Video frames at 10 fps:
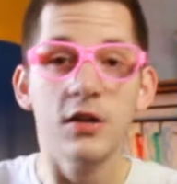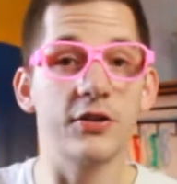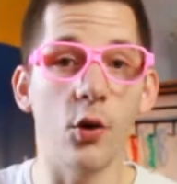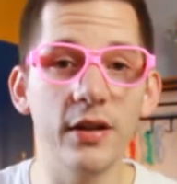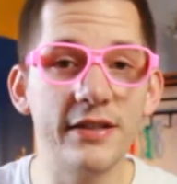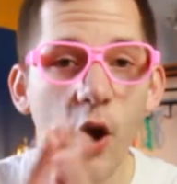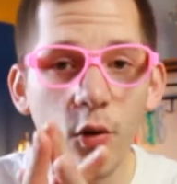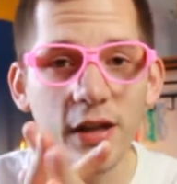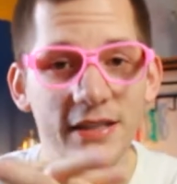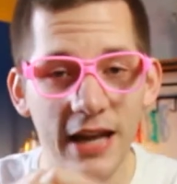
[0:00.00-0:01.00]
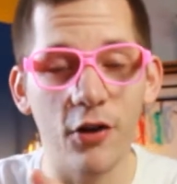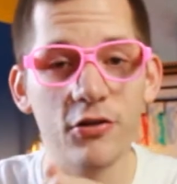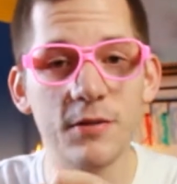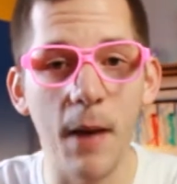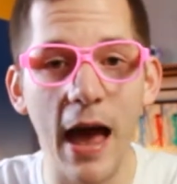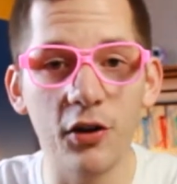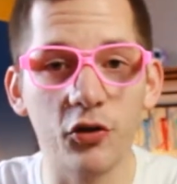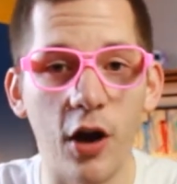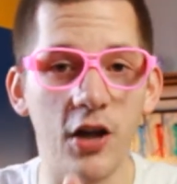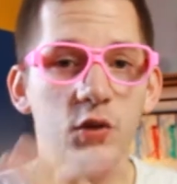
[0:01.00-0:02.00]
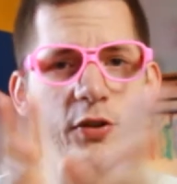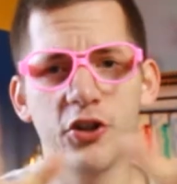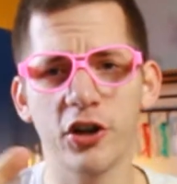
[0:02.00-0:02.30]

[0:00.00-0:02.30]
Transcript: So in Token Terror's Battlegrounds, what you're